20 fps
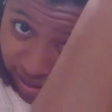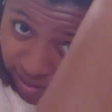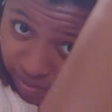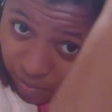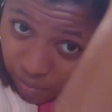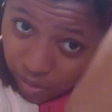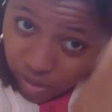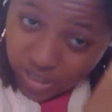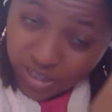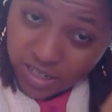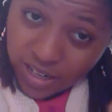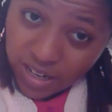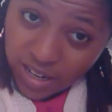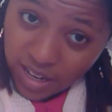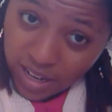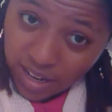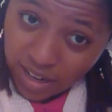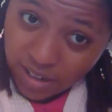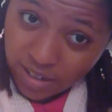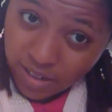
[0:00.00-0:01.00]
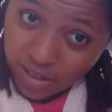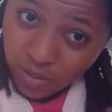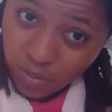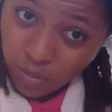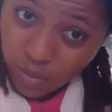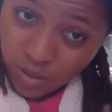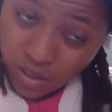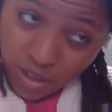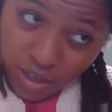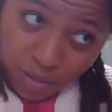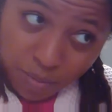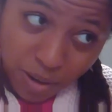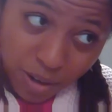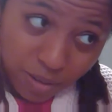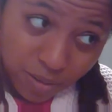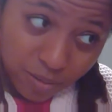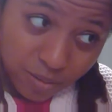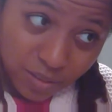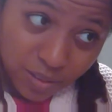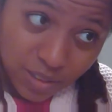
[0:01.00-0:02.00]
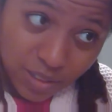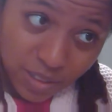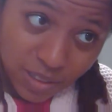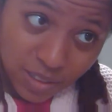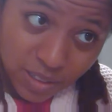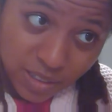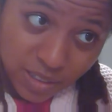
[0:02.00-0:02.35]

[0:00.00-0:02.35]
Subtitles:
more shed hairs would come out.